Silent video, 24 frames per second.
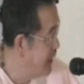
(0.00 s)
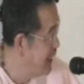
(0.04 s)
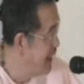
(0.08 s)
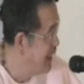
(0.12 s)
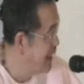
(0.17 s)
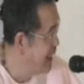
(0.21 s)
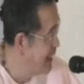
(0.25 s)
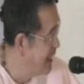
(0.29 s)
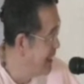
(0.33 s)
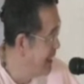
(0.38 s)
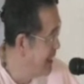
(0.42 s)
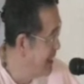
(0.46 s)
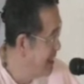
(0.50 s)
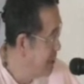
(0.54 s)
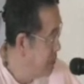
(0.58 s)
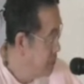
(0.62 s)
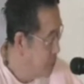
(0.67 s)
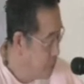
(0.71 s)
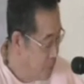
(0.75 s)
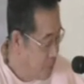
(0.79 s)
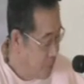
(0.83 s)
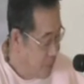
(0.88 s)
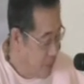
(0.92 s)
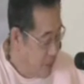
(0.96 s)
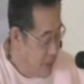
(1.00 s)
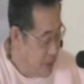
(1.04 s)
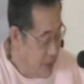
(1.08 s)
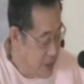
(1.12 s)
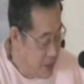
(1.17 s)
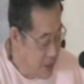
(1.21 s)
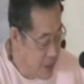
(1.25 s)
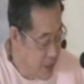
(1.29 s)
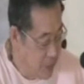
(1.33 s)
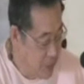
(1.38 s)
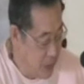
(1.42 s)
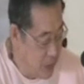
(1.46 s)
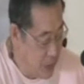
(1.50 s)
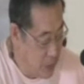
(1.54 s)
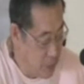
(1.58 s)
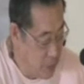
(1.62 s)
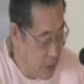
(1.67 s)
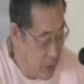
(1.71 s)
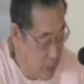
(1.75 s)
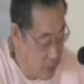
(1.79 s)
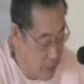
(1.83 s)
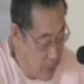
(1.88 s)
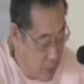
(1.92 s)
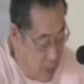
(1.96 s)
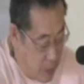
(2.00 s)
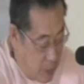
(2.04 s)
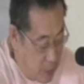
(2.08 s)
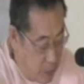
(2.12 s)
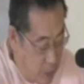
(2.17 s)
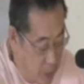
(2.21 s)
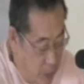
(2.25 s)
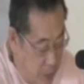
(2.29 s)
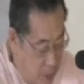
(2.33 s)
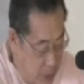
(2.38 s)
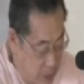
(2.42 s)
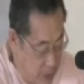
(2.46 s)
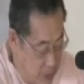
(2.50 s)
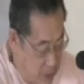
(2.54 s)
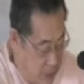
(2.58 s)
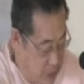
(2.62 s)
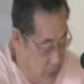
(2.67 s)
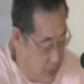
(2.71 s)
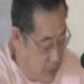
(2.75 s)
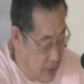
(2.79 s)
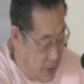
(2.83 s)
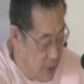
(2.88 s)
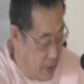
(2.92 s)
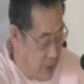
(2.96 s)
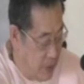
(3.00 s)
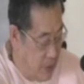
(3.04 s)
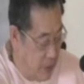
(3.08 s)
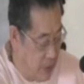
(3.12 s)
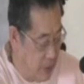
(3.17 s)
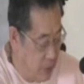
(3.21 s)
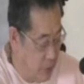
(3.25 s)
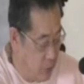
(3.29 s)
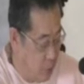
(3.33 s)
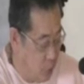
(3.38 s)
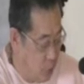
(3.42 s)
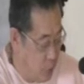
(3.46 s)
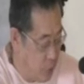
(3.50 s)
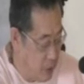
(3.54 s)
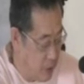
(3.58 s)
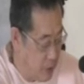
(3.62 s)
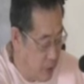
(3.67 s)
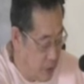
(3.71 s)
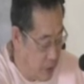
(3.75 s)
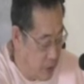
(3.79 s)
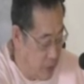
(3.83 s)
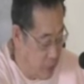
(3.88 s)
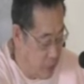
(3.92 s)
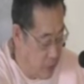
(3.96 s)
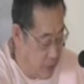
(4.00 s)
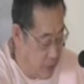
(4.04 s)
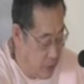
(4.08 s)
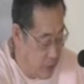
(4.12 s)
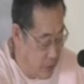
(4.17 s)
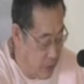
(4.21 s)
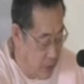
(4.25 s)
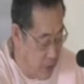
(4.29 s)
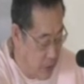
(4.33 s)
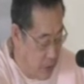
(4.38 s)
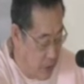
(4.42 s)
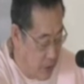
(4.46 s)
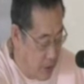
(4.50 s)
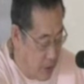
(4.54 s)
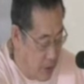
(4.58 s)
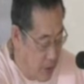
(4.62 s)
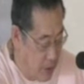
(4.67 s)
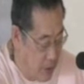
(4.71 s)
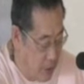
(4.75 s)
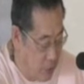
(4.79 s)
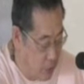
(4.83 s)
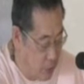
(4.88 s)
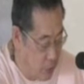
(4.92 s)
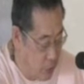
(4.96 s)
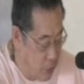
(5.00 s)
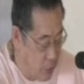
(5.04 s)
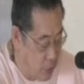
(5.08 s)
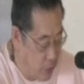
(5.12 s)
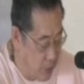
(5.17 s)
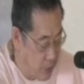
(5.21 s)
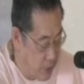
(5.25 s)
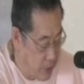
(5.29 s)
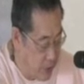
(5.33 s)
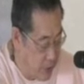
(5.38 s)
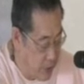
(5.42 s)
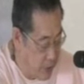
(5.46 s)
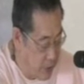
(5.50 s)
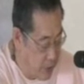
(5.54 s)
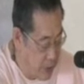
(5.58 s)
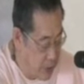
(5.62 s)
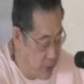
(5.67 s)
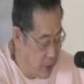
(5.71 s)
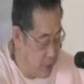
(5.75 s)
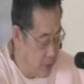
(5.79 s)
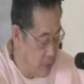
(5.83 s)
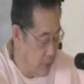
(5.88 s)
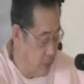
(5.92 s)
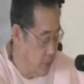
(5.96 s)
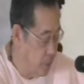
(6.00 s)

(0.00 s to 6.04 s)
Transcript: So he's giving him some praise and hoping that he will rule very nicely.